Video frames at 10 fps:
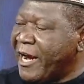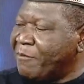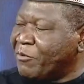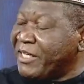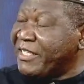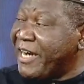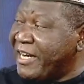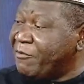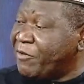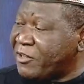critical
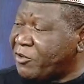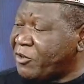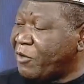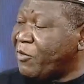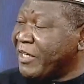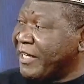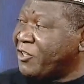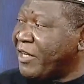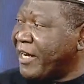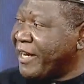infrastructure for the
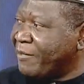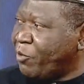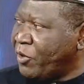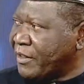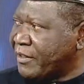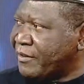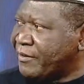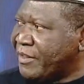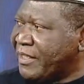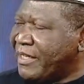nation at that point.
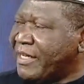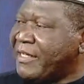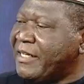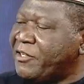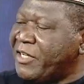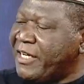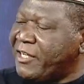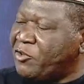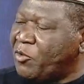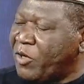The real
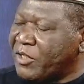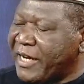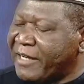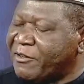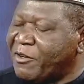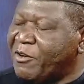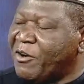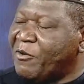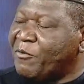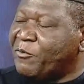issue was that
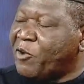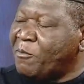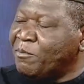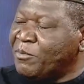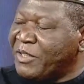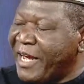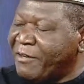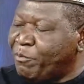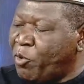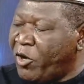from
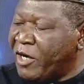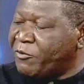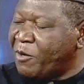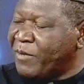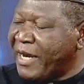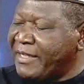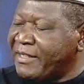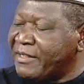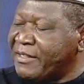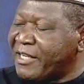that point, from
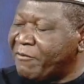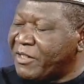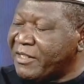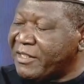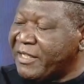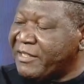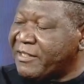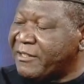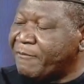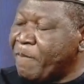
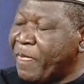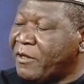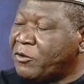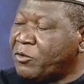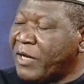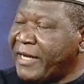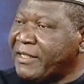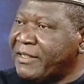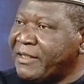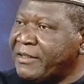1976 to
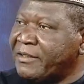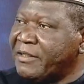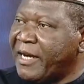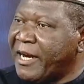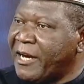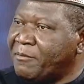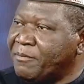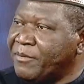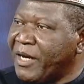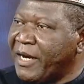
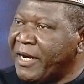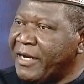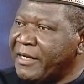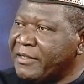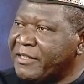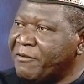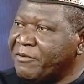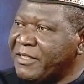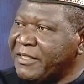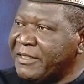
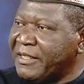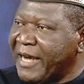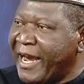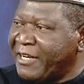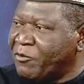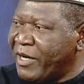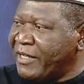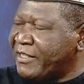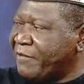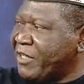1979, when
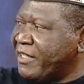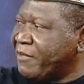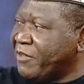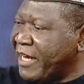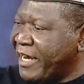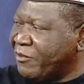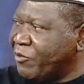78-79,